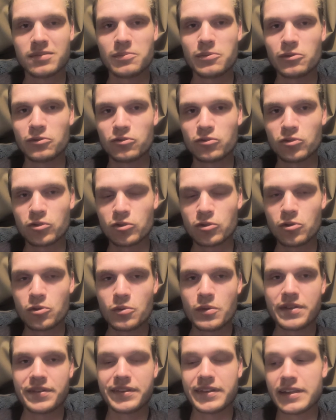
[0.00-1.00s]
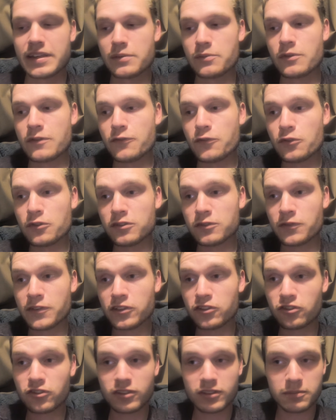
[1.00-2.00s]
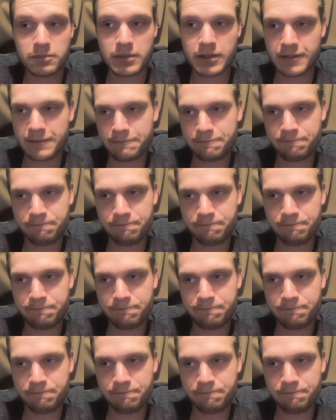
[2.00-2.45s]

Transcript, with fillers: Portugal in the first fixture, but